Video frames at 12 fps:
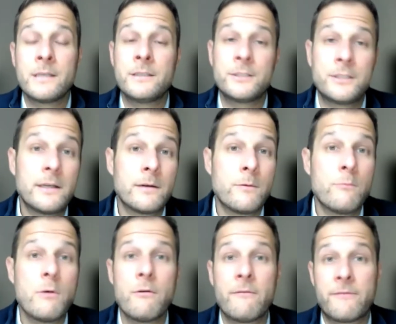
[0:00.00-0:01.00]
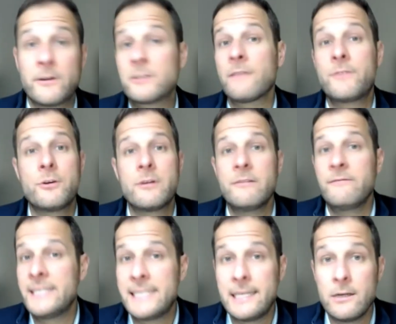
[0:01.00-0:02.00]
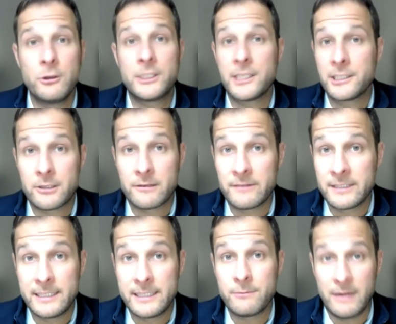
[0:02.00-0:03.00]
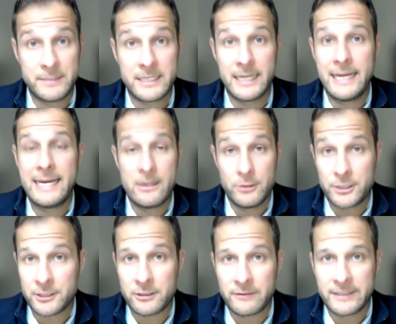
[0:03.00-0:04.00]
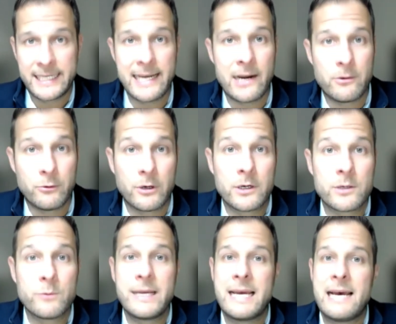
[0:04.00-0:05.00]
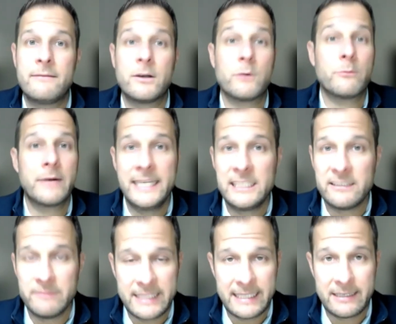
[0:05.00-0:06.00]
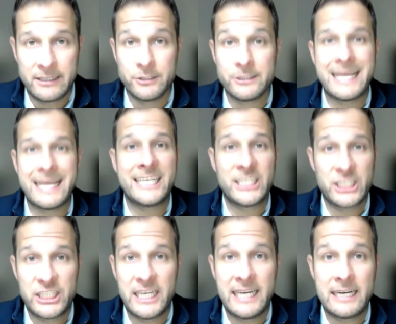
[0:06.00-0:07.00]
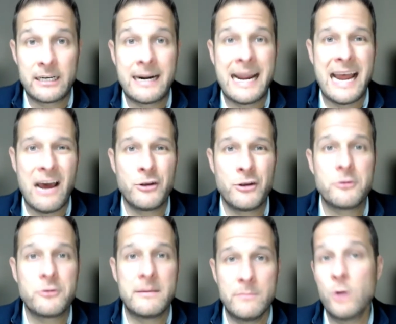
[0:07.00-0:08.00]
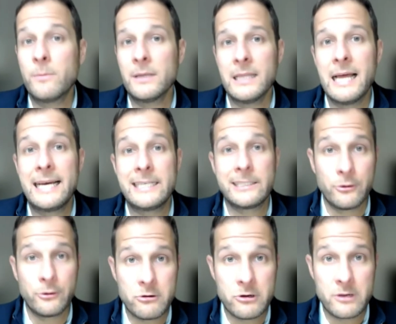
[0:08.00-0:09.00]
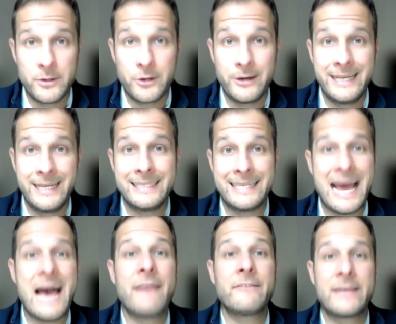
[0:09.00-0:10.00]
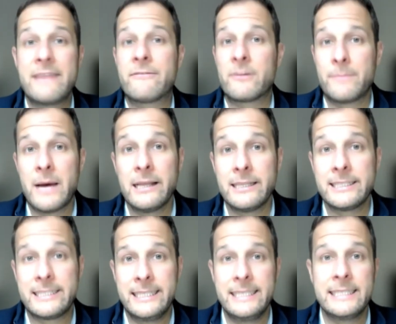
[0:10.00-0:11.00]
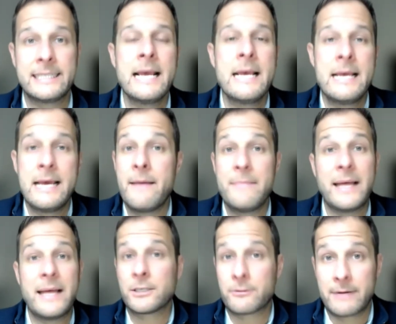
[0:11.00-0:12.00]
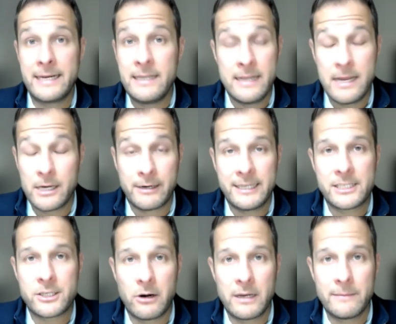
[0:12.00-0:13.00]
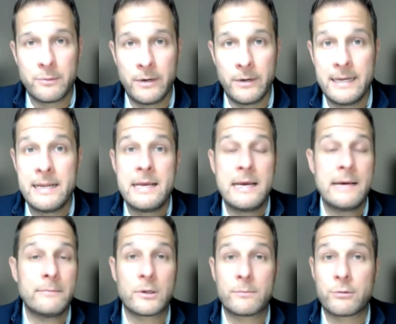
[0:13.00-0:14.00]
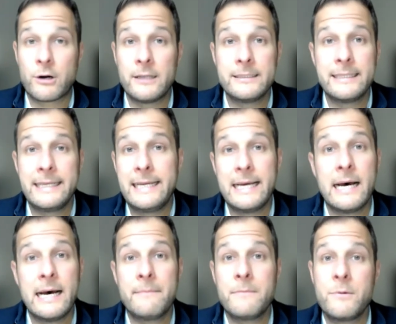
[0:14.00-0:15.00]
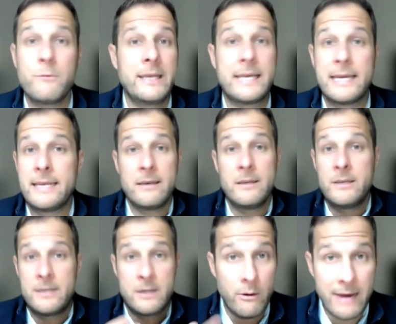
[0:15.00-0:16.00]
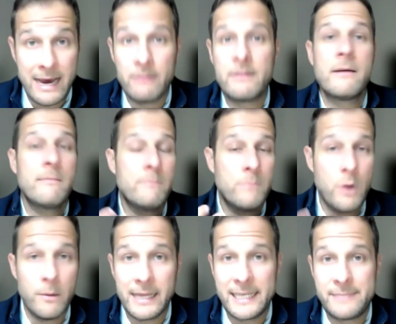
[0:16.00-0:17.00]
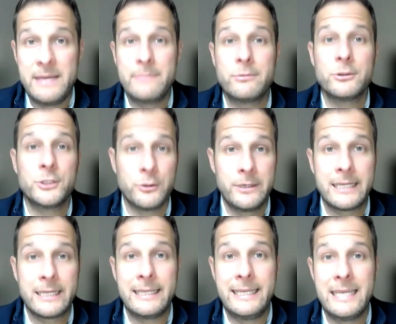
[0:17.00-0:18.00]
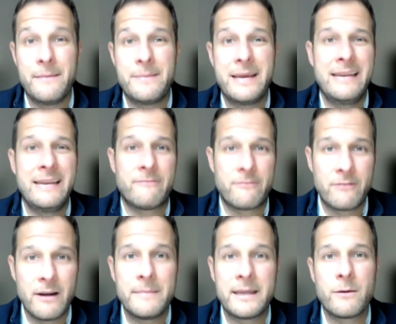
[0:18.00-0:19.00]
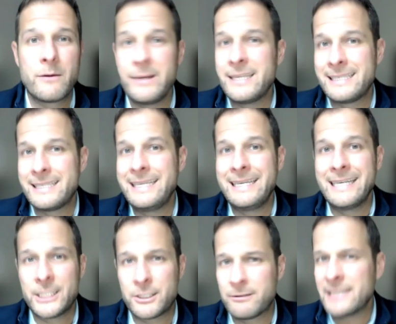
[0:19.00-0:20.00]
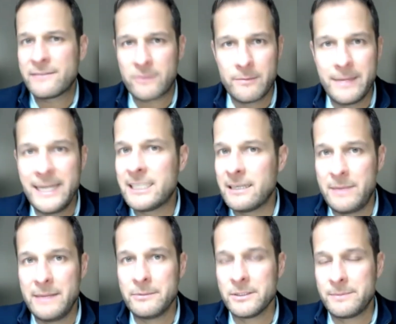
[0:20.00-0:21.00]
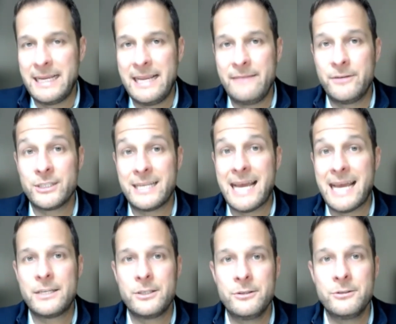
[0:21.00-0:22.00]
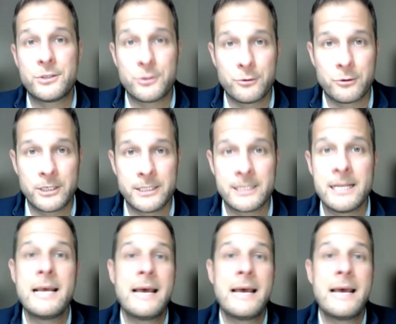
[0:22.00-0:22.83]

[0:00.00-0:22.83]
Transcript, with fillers: Sure. Well, first off, you can visit Ocean Conservancy's website at oceanconservancy.org. We have a range of materials that share how you can mobilize local communities and advocate for policies. Um, that's a great a great starting point. And more broadly, um, we can go out mobilize people, join a cleanup. And from there, we see a transformation in people's behaviors and attitudes towards